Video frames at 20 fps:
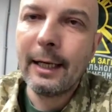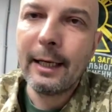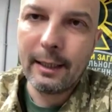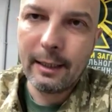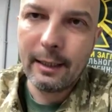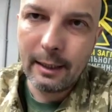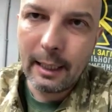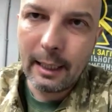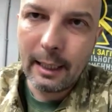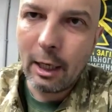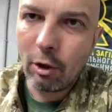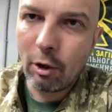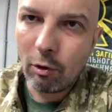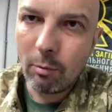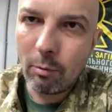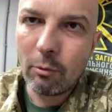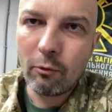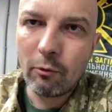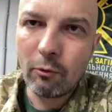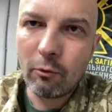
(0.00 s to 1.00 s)
uh,
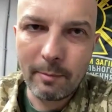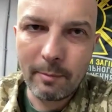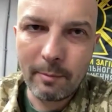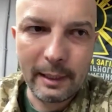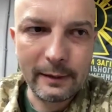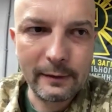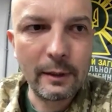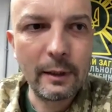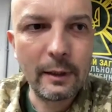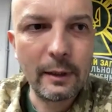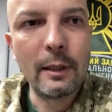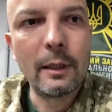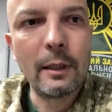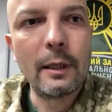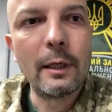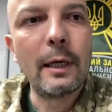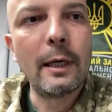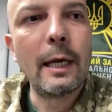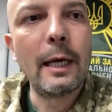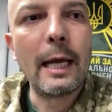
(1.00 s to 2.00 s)
our movement
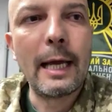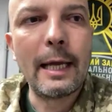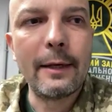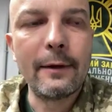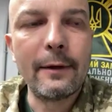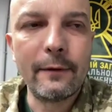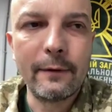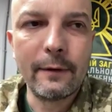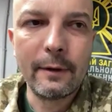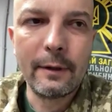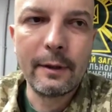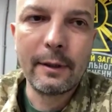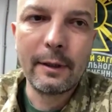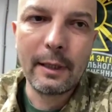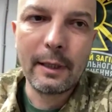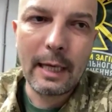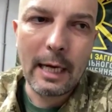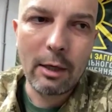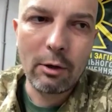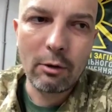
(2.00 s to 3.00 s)
uh, and uh,
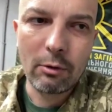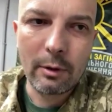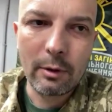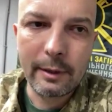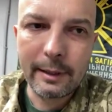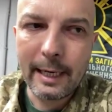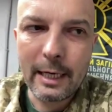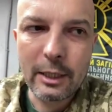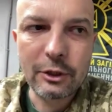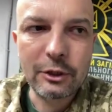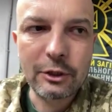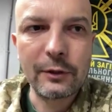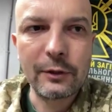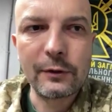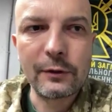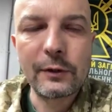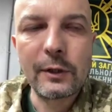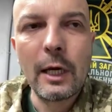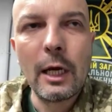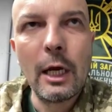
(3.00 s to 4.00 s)
our
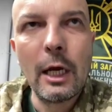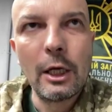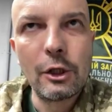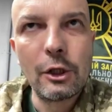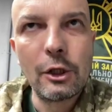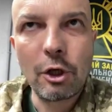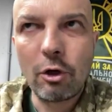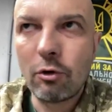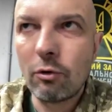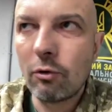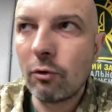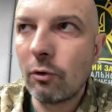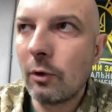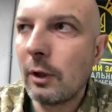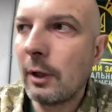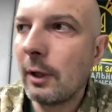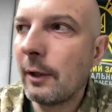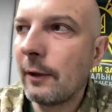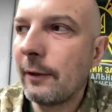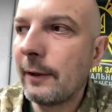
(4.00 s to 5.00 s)
reactions so
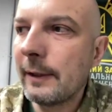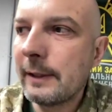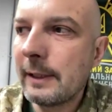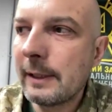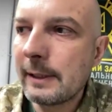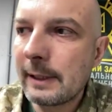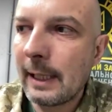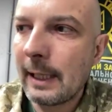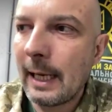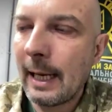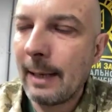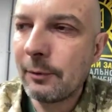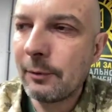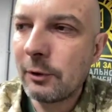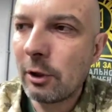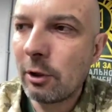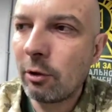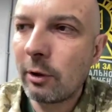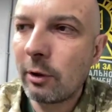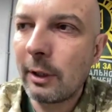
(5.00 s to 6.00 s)
this is
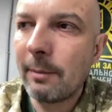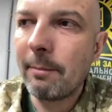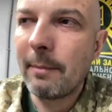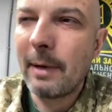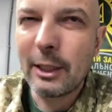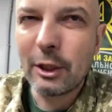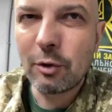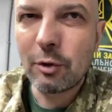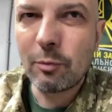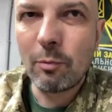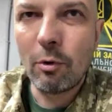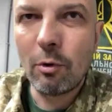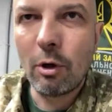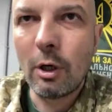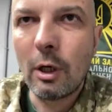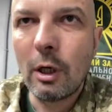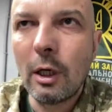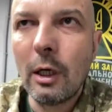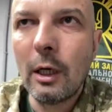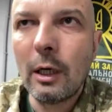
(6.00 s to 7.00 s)
absolutely much
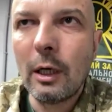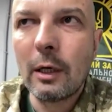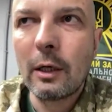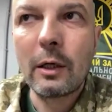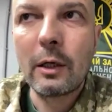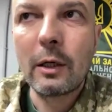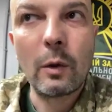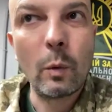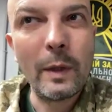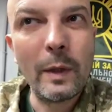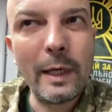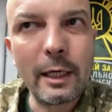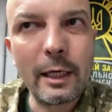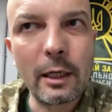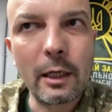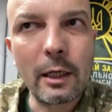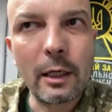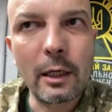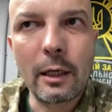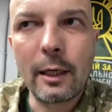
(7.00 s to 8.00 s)
more
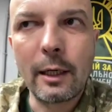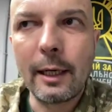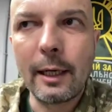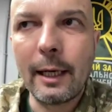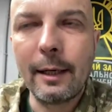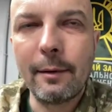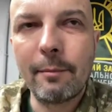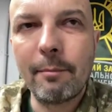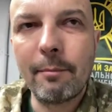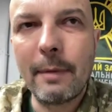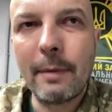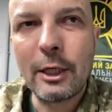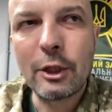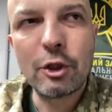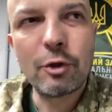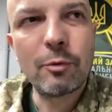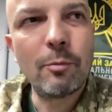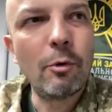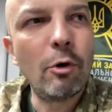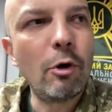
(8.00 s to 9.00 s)
quicker and
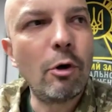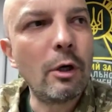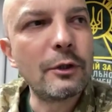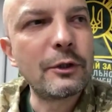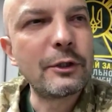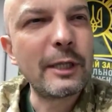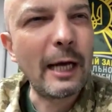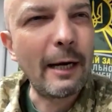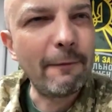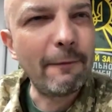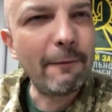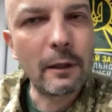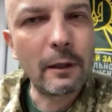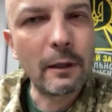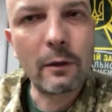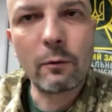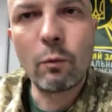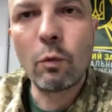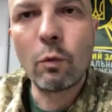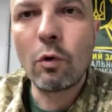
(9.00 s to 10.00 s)
much more
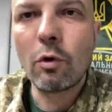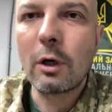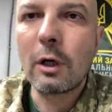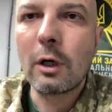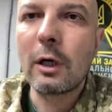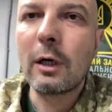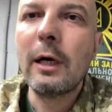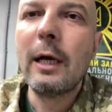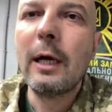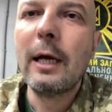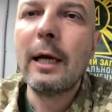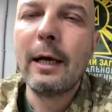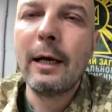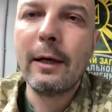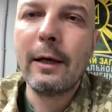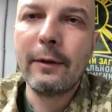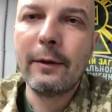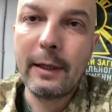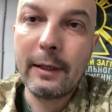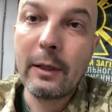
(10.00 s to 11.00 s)
tougher war
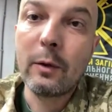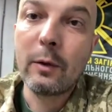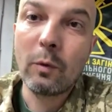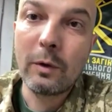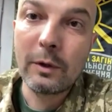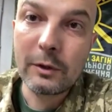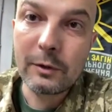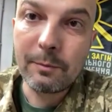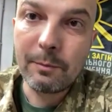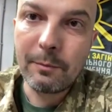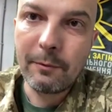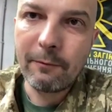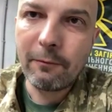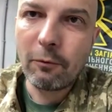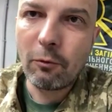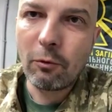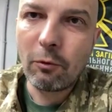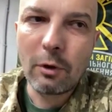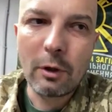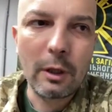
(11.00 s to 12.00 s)
than it was
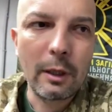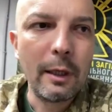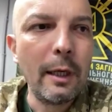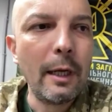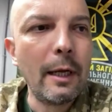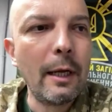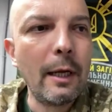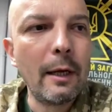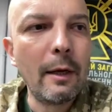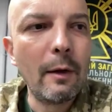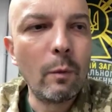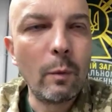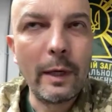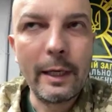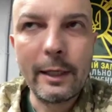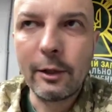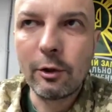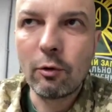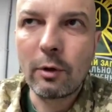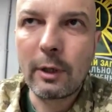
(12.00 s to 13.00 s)
before
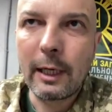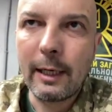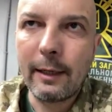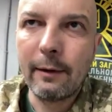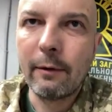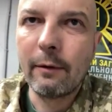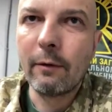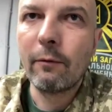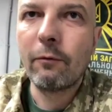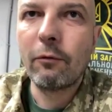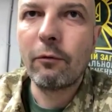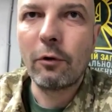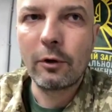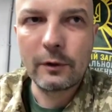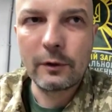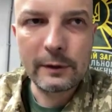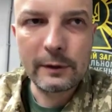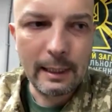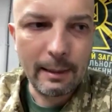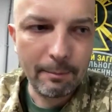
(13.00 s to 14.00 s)
when you can for
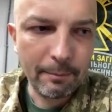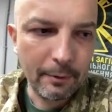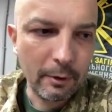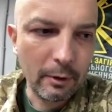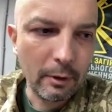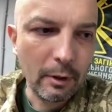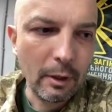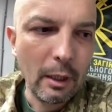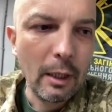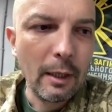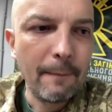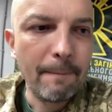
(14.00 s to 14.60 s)
example